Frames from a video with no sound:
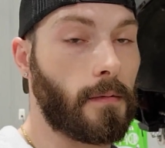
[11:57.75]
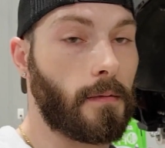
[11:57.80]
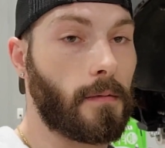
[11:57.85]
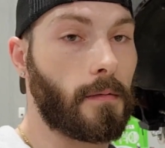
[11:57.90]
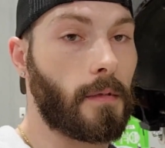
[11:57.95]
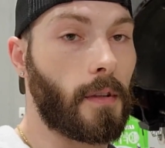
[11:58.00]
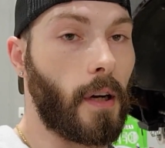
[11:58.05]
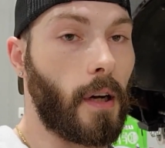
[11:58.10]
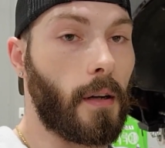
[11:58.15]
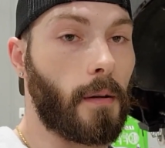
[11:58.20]

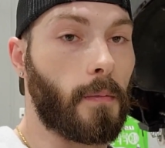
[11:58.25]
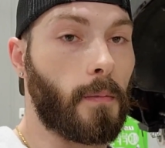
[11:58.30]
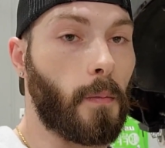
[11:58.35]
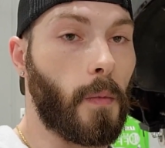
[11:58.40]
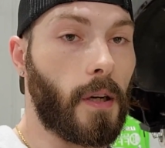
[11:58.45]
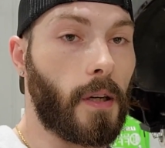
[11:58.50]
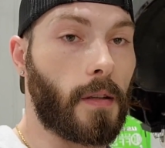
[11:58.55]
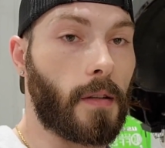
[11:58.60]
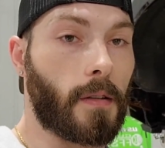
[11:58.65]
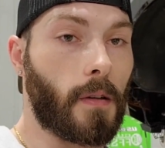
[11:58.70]
kind of
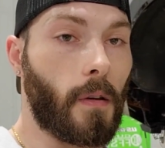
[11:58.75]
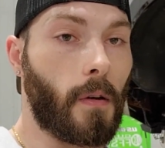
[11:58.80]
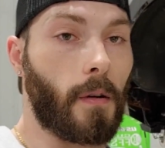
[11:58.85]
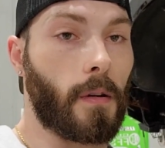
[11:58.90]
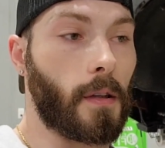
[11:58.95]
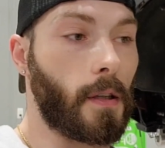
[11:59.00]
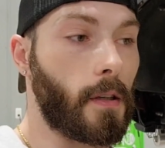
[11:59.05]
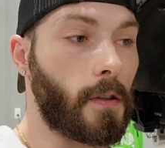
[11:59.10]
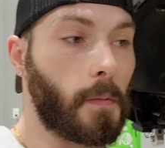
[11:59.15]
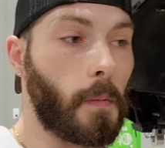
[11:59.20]
make this a learning
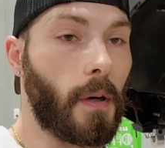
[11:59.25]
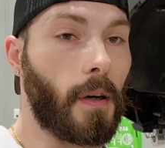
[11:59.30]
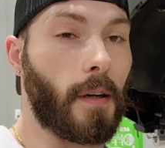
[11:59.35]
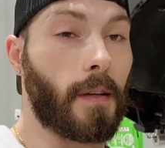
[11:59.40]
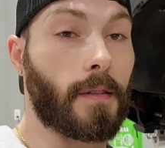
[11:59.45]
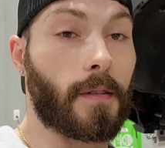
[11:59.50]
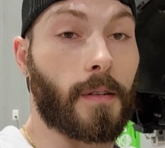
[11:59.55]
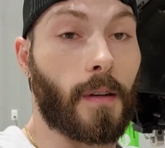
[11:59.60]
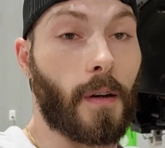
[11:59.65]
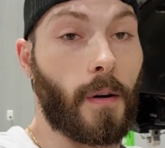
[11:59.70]

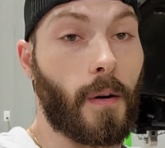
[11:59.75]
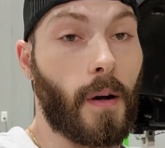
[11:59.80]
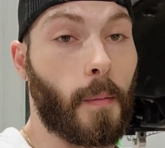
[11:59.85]
experience. So I'm